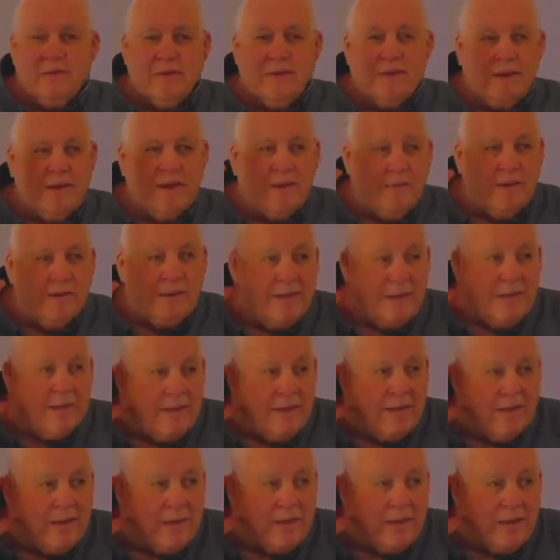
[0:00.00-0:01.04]
a what?
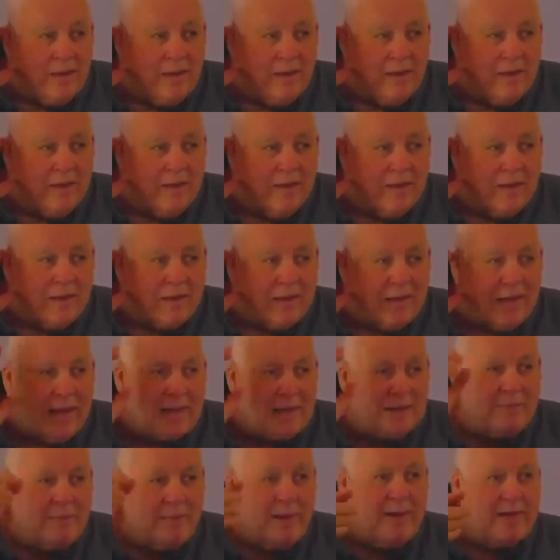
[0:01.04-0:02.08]

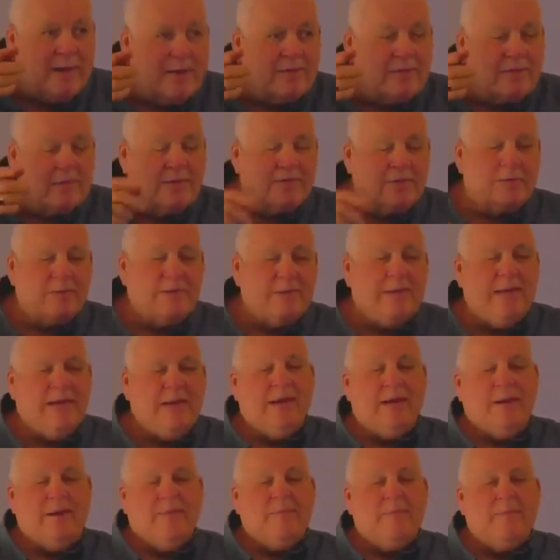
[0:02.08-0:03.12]
Cosmetic surgery,
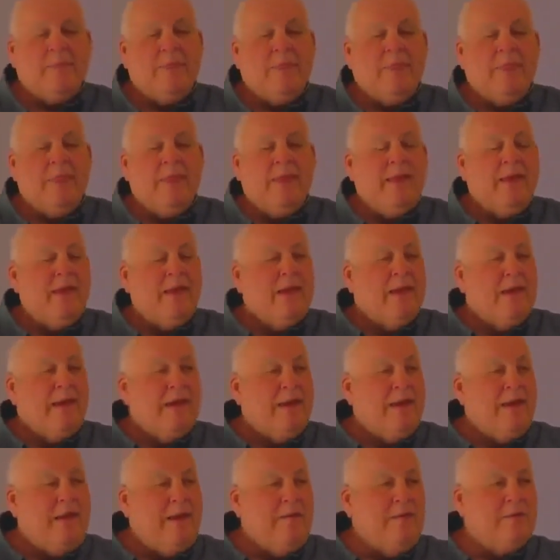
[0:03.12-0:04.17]
yeah. And
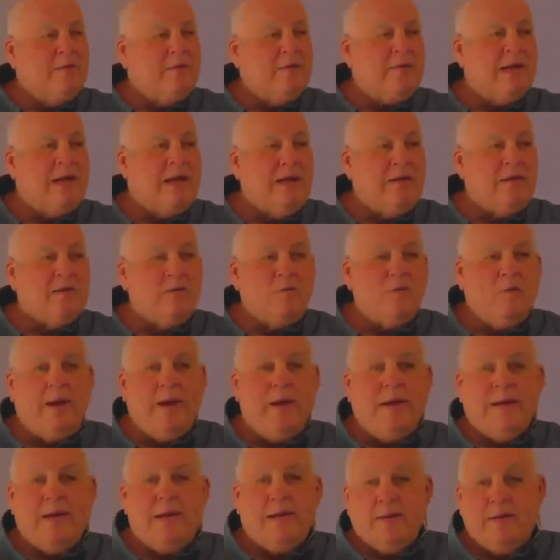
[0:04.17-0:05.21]
he was on his way
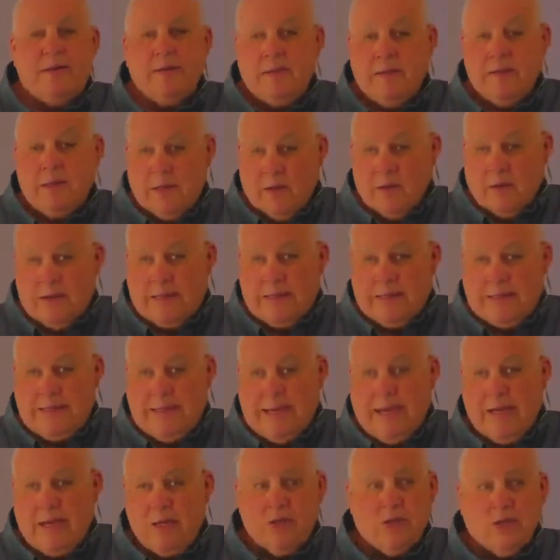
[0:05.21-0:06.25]
to Los
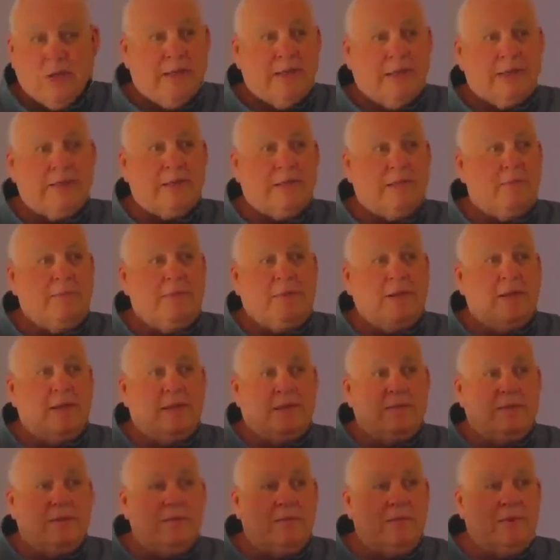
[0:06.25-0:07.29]
Angeles to become
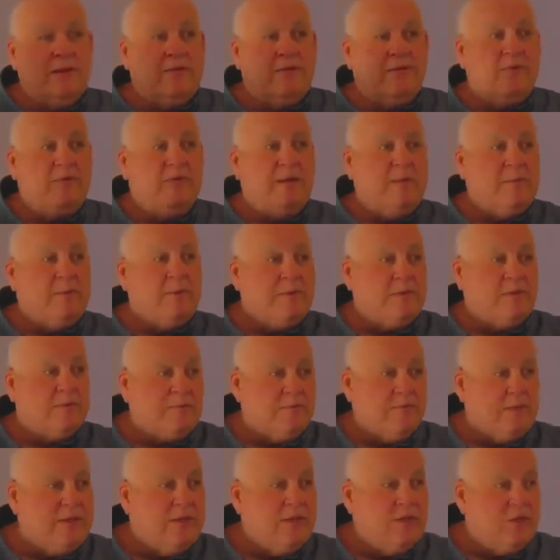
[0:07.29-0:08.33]
a big, famous,
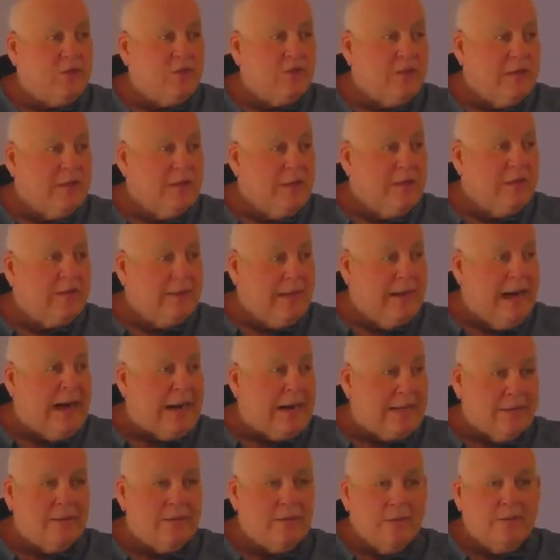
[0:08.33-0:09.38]
rich
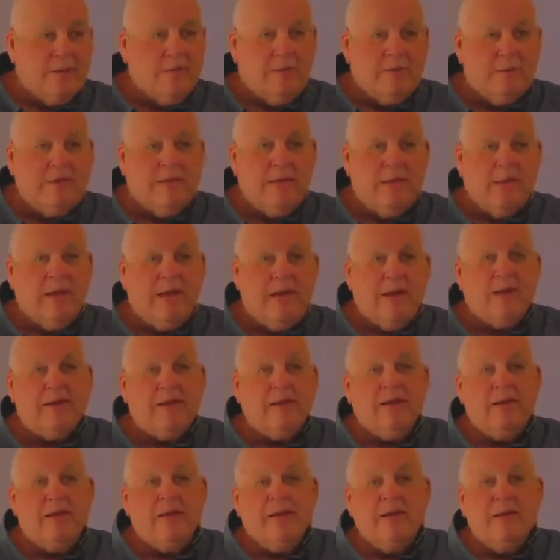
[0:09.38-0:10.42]
doctor doing that.
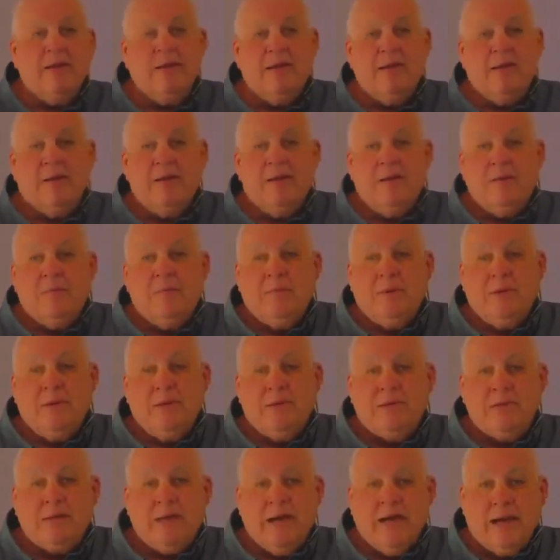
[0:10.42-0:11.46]
But
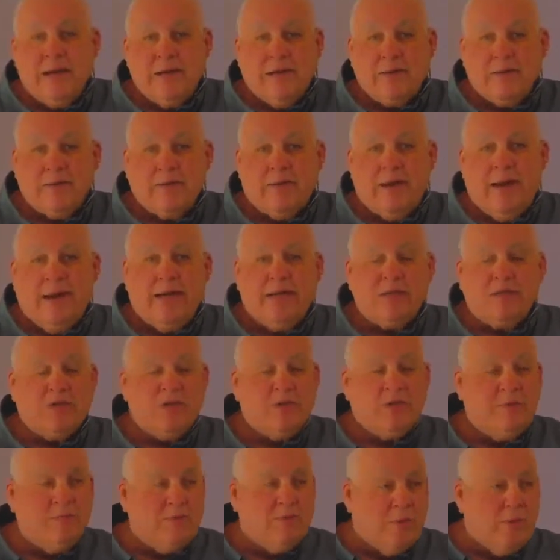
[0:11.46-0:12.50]
his car crashed
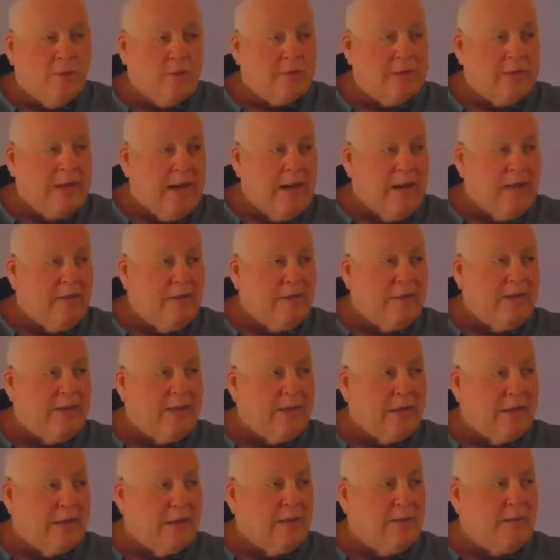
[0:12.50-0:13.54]
and broke down in a
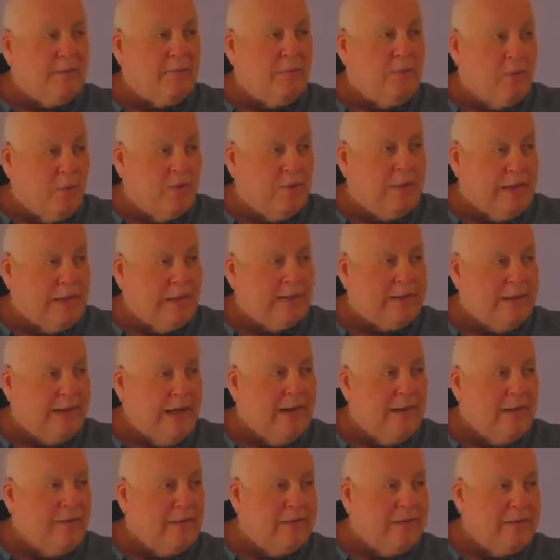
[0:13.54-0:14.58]
little podunk
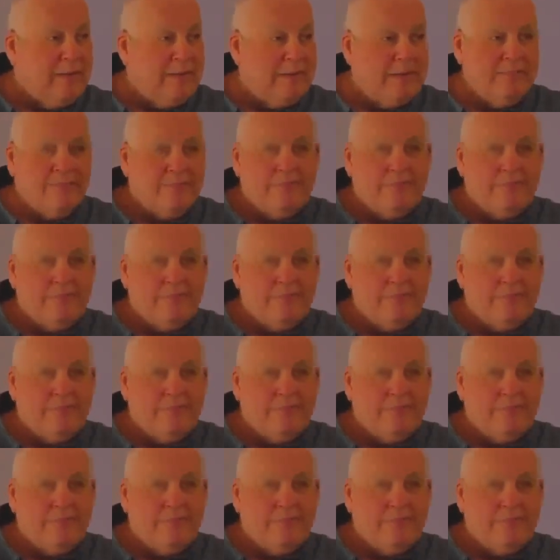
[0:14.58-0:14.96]
town in